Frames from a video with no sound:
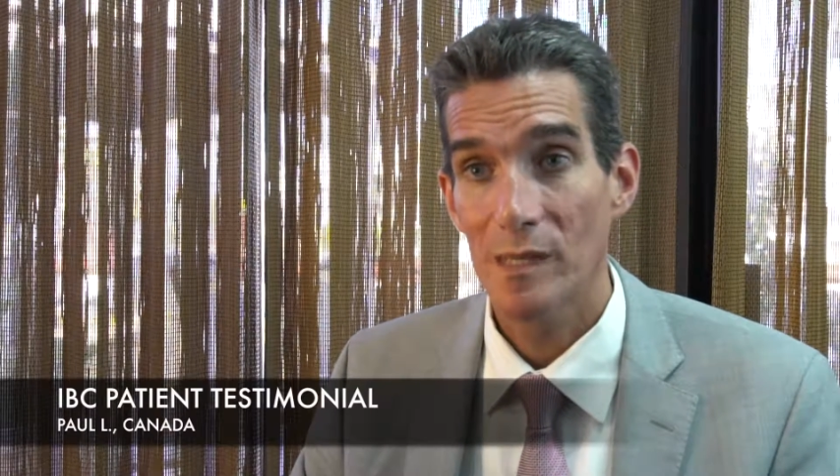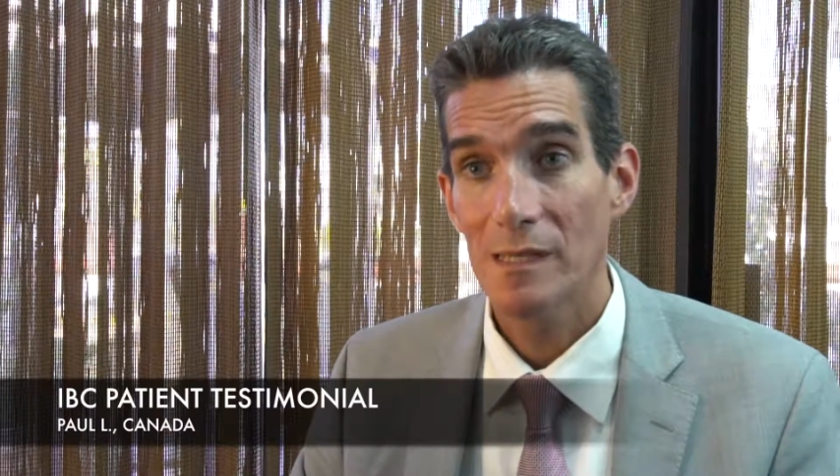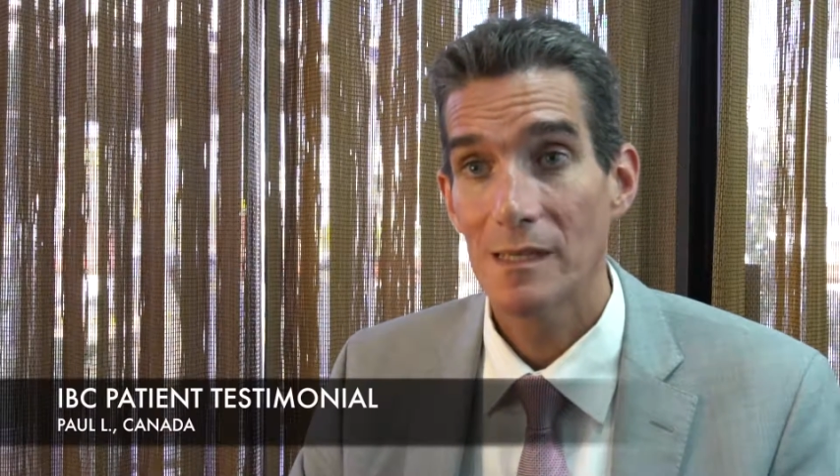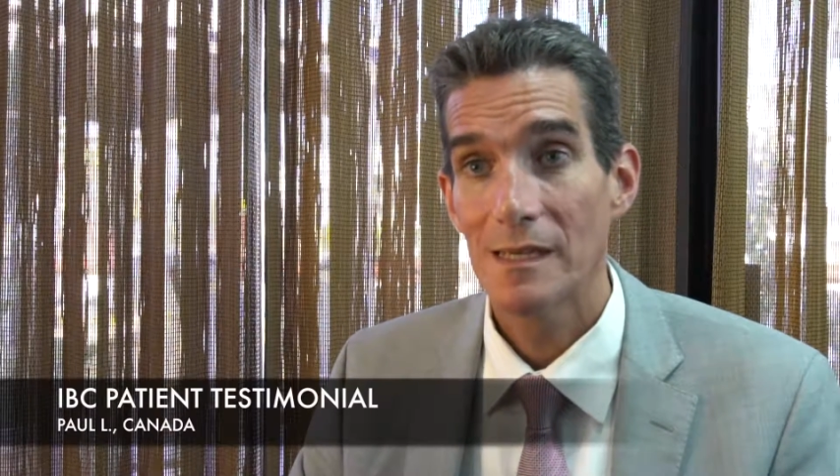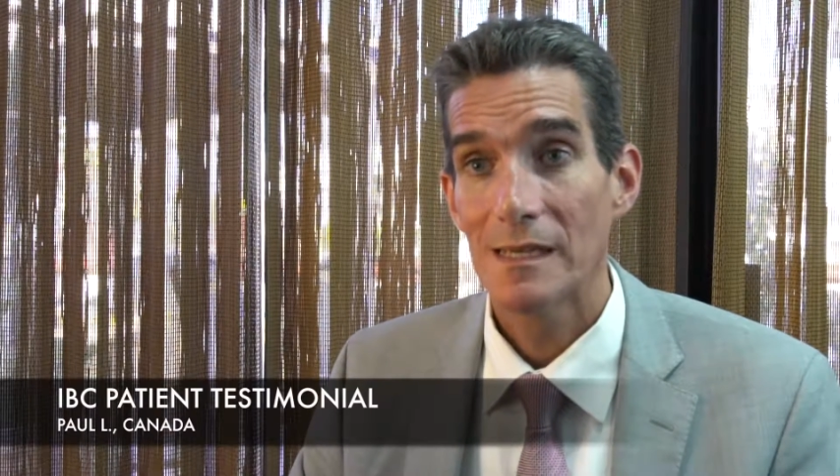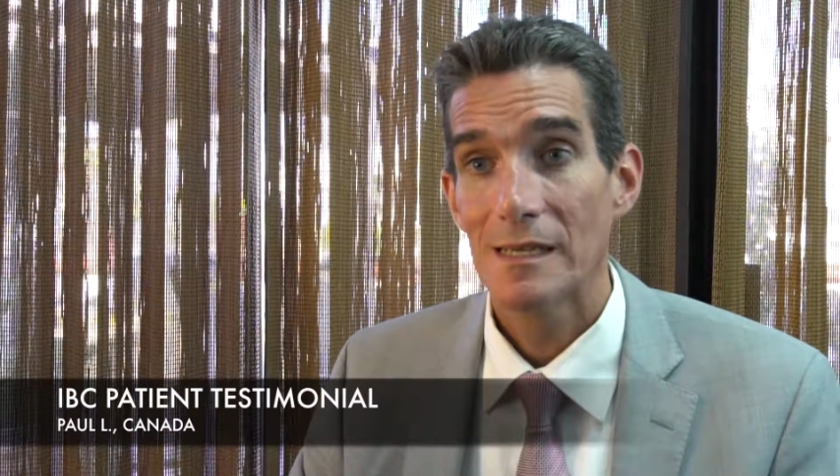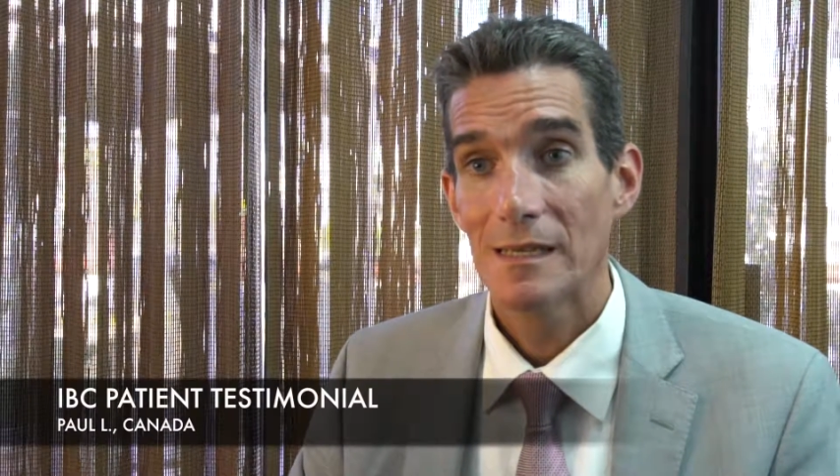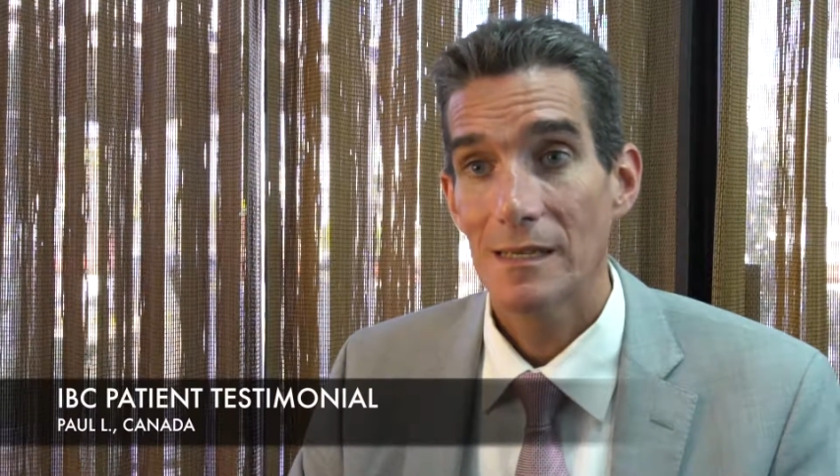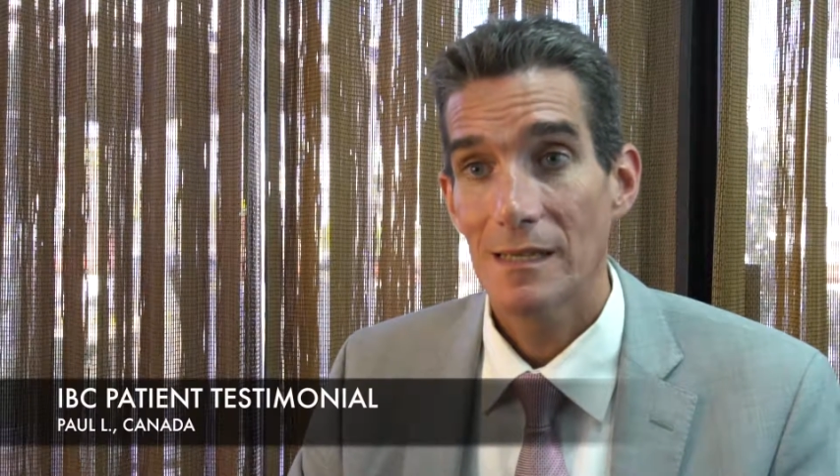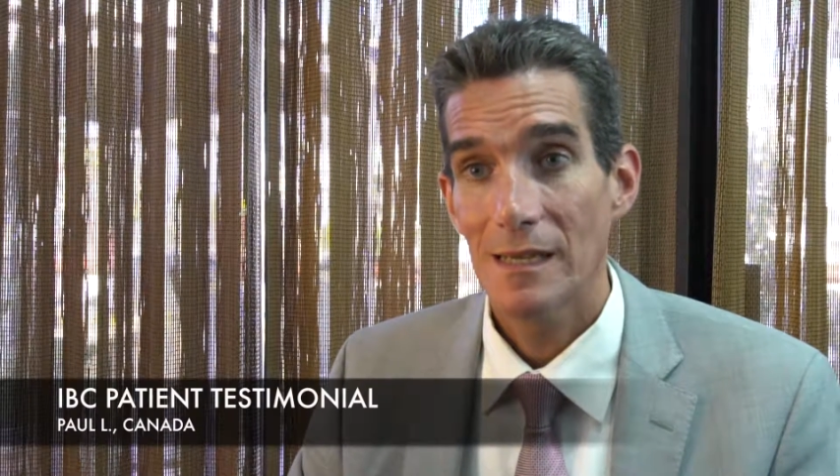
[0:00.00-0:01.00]
me,
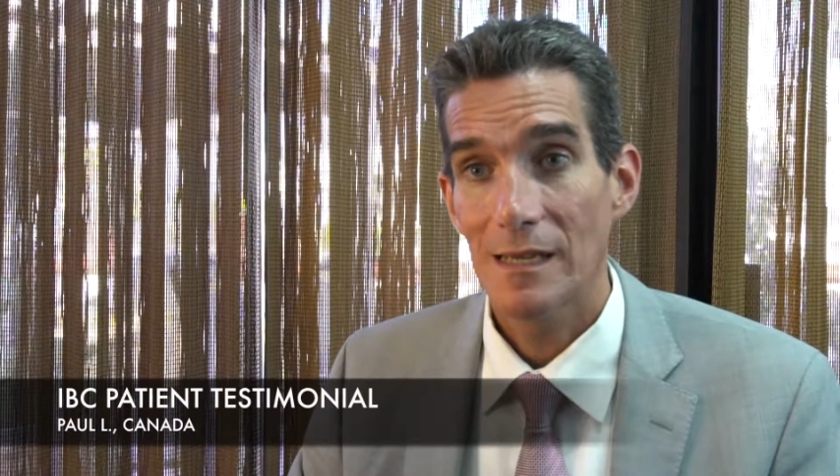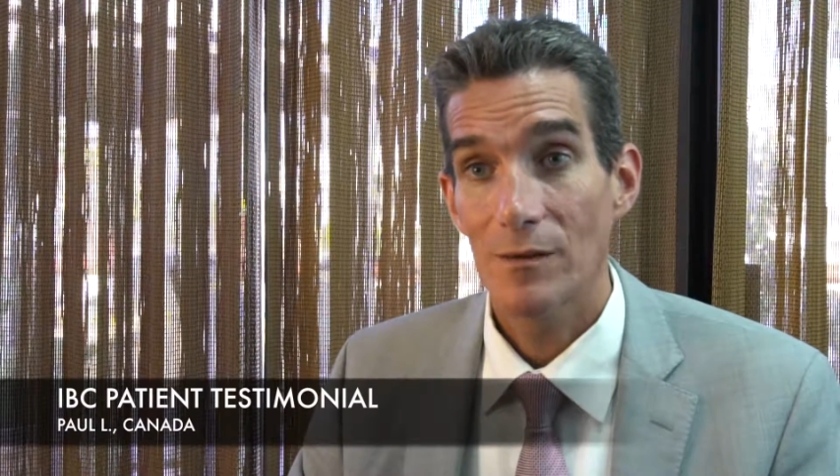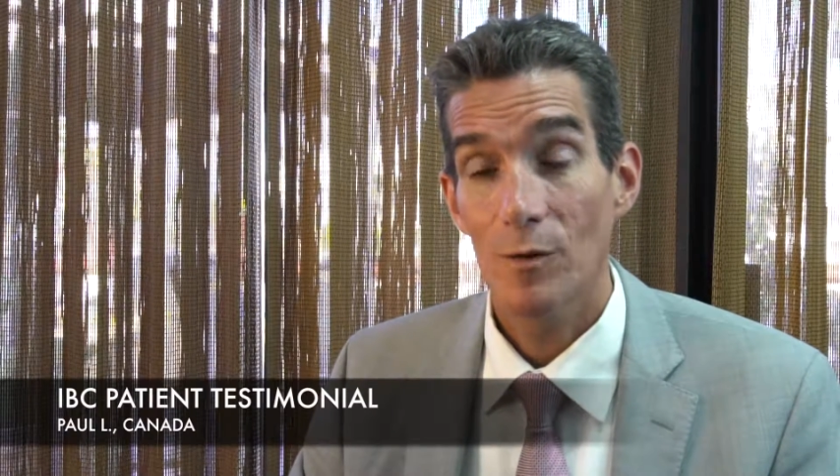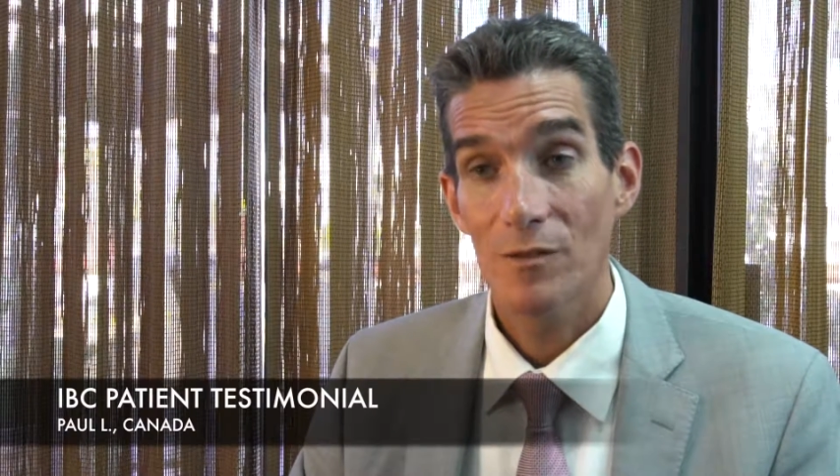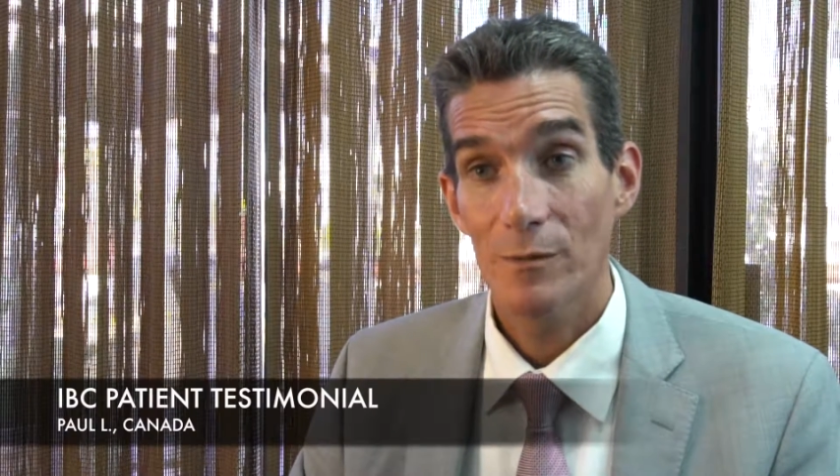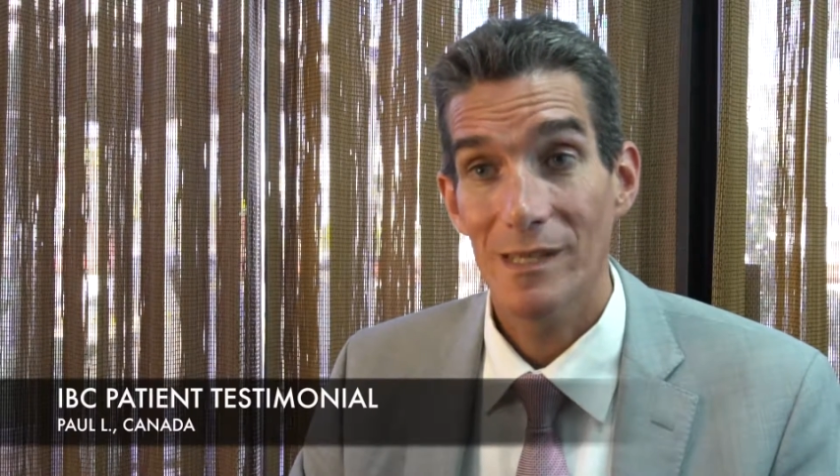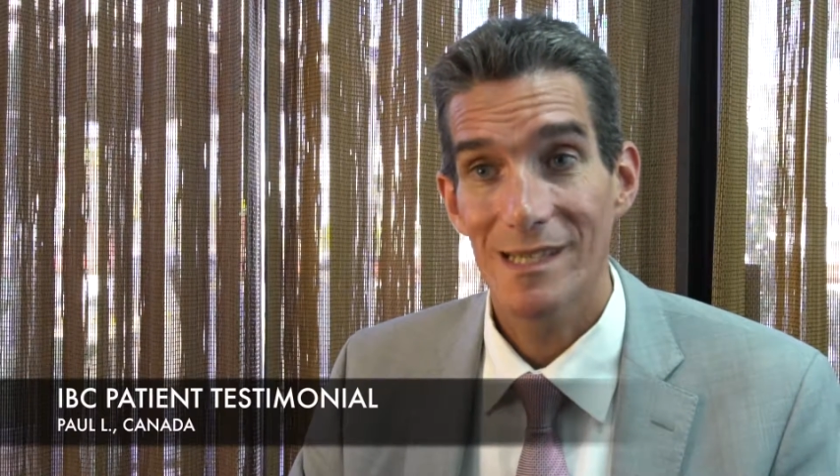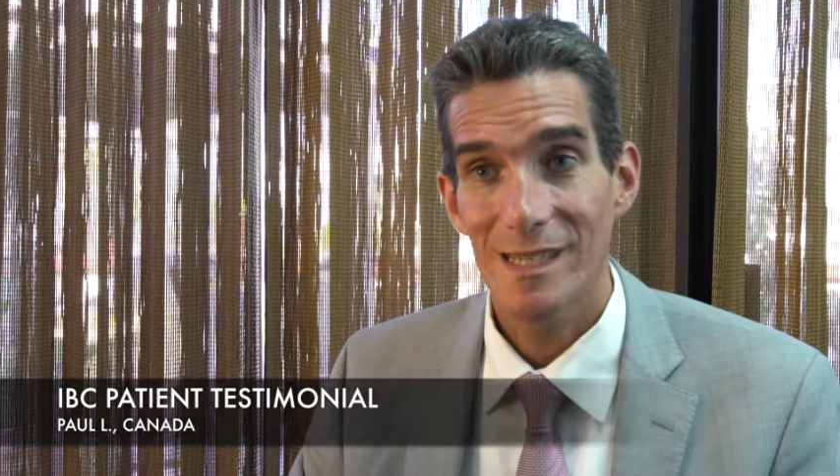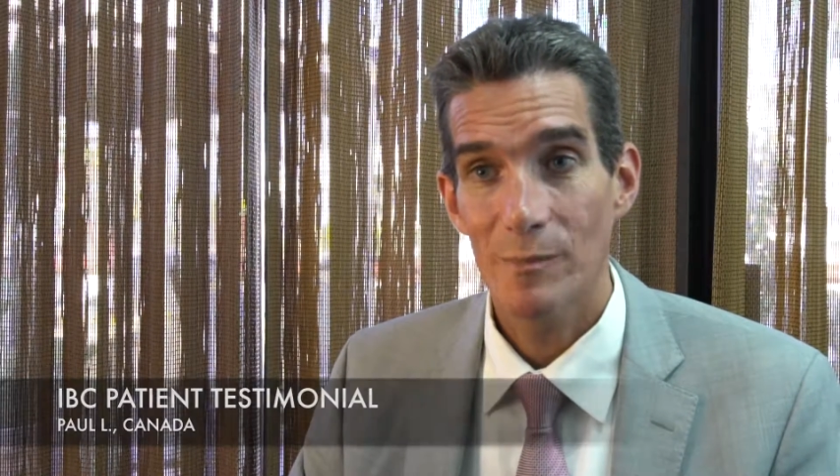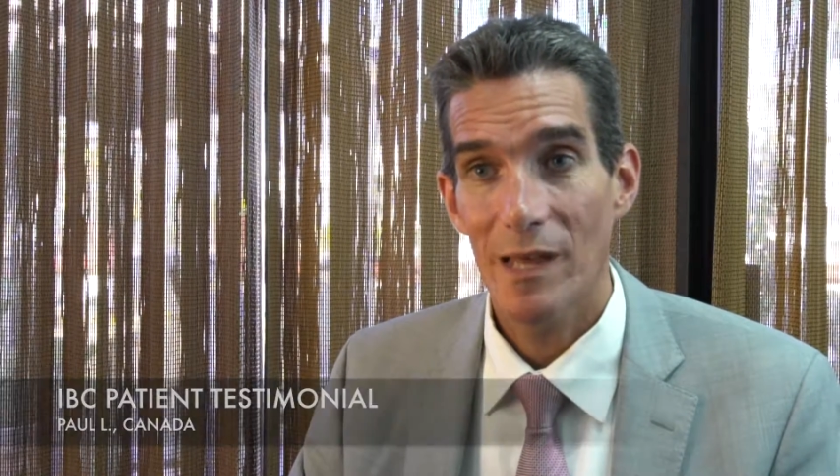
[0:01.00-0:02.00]
and hopefully we
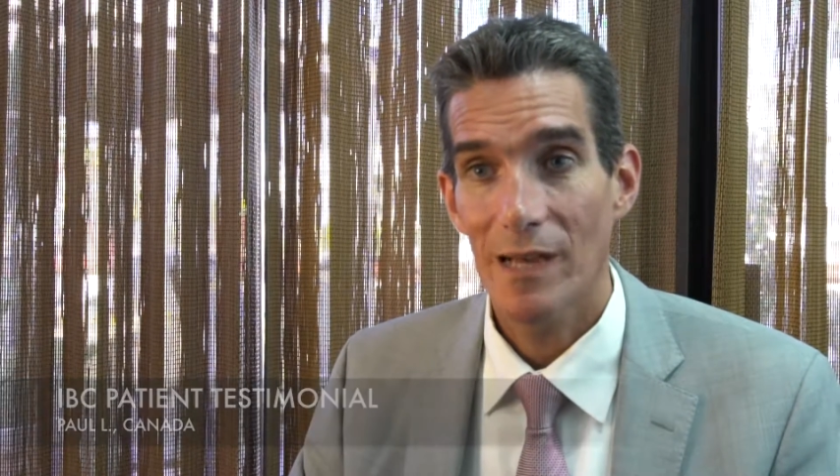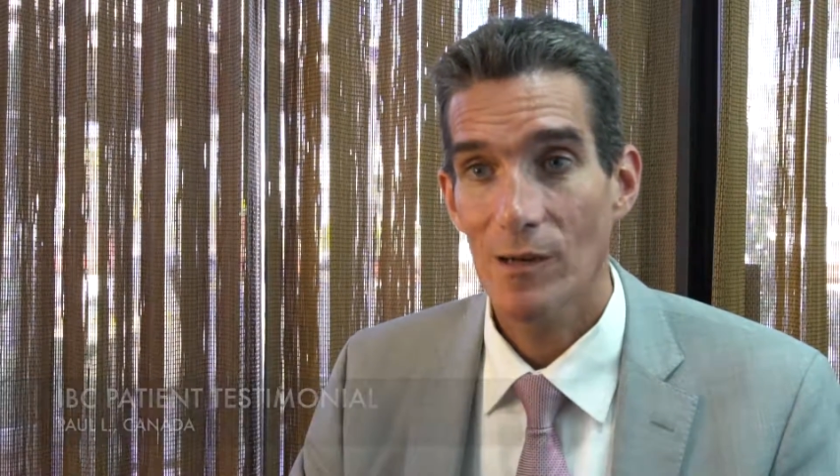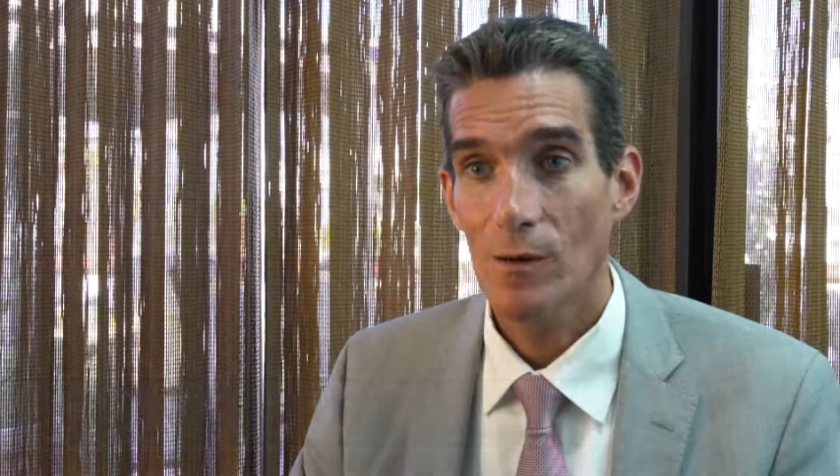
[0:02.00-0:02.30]
can keep that